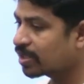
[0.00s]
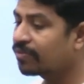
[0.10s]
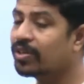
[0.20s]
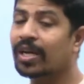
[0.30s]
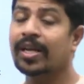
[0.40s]
So
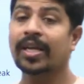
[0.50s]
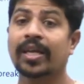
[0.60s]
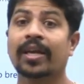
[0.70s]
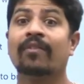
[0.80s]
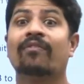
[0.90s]
if you are
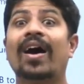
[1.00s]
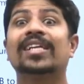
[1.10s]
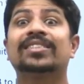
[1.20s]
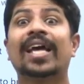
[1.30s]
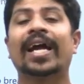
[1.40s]
taking a
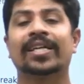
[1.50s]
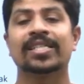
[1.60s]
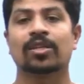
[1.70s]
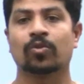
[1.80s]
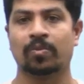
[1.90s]
fast
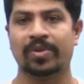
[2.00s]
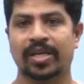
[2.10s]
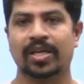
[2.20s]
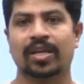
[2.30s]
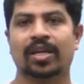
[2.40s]
acting circuit
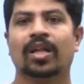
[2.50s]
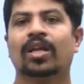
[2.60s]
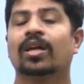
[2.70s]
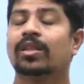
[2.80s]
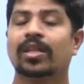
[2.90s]
breaker,
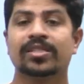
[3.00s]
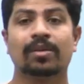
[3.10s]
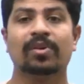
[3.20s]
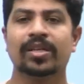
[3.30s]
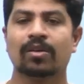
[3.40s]
then
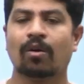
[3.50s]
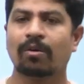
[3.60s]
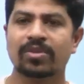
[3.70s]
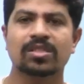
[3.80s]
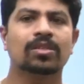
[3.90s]
stability
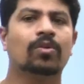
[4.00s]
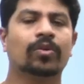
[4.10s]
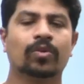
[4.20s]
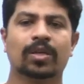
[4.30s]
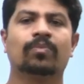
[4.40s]
obviously
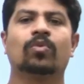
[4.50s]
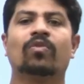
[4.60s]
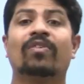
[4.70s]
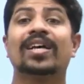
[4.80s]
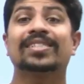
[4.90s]
going to
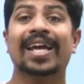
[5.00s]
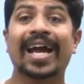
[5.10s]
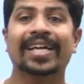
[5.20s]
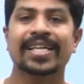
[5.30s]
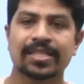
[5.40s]
improve. Fast
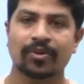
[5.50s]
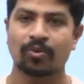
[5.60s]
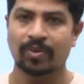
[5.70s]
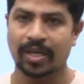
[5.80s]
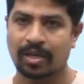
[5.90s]
acting
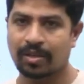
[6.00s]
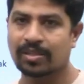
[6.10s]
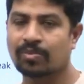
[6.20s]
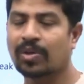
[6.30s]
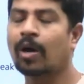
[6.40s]
circuit breaker,
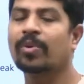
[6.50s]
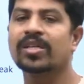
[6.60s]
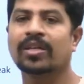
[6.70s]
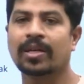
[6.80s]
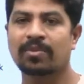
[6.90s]
the
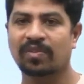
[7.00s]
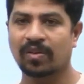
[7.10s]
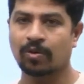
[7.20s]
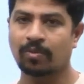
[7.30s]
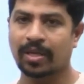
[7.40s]
operation time of the
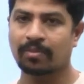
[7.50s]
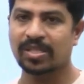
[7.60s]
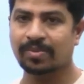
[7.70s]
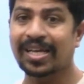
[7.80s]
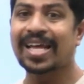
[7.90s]
circuit breaker
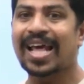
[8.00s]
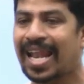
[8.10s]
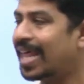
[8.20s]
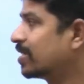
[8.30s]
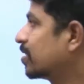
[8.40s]
must be
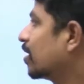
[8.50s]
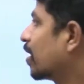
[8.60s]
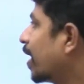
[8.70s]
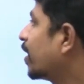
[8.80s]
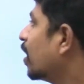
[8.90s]
less,
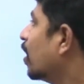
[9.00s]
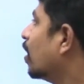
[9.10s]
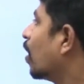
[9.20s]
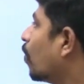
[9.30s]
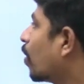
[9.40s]
right?
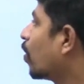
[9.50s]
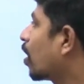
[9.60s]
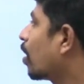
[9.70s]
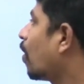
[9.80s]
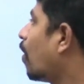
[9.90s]
What
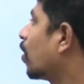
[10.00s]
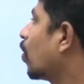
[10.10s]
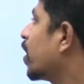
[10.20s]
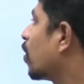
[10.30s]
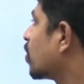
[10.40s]
are
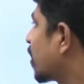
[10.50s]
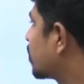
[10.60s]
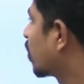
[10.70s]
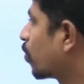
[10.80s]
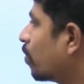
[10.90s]
auto reclose
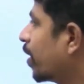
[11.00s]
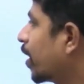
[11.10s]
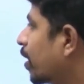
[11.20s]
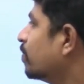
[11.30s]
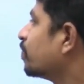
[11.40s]
type circuit
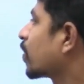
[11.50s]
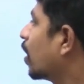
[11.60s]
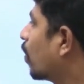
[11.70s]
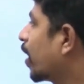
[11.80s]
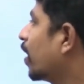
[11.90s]
breaker?
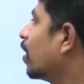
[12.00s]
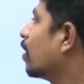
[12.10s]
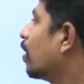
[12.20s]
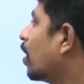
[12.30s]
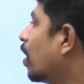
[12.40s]
Okay,
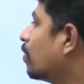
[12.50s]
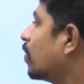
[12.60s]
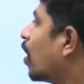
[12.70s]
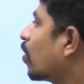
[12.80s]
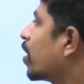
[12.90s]

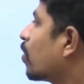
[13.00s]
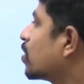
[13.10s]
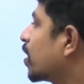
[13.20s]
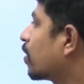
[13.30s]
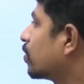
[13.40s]
auto
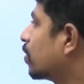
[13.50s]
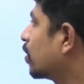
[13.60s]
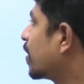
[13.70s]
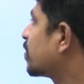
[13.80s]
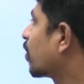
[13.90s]
reclose
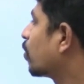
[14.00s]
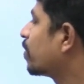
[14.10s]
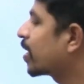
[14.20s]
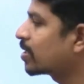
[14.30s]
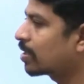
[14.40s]
type circuit
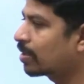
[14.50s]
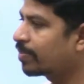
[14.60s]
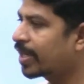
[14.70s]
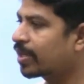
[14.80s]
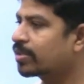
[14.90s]
breakers are the
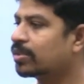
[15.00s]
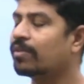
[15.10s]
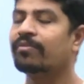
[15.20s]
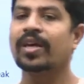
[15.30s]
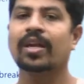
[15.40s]
breakers
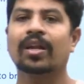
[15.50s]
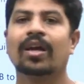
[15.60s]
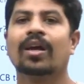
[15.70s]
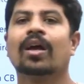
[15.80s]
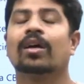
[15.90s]

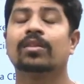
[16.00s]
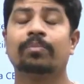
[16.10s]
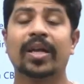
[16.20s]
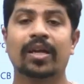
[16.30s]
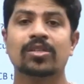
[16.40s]
where the
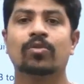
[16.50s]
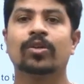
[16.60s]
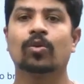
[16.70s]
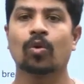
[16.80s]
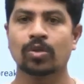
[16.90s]
breaker is
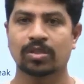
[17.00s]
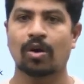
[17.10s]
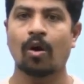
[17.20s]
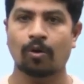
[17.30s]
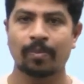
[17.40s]
going to close
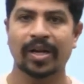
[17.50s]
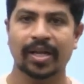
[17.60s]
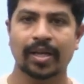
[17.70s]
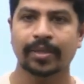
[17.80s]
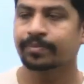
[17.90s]

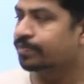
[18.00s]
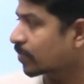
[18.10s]
automatically.